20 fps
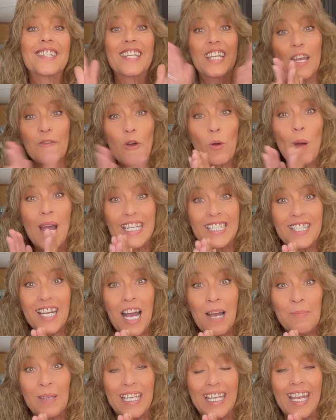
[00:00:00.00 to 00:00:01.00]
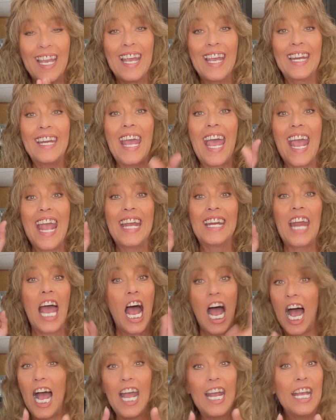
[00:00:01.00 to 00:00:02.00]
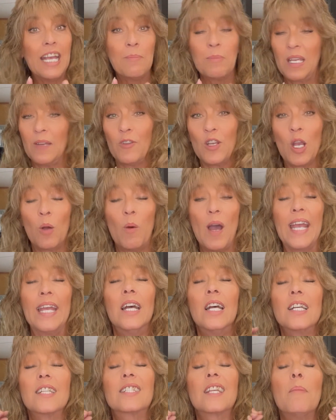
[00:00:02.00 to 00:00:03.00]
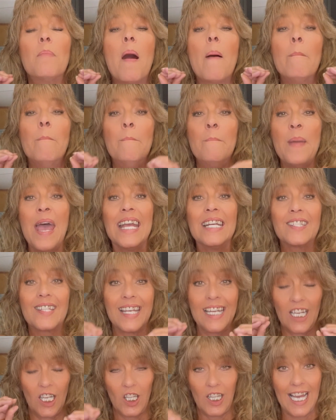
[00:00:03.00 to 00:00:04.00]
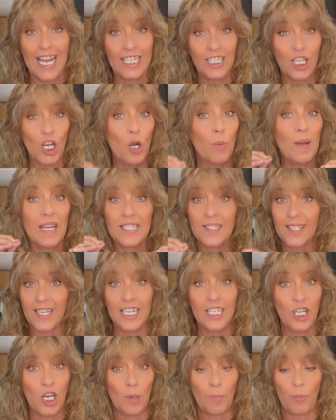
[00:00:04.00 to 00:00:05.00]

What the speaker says: giveaway time again, and I am giving away some amazing Lancome and skincare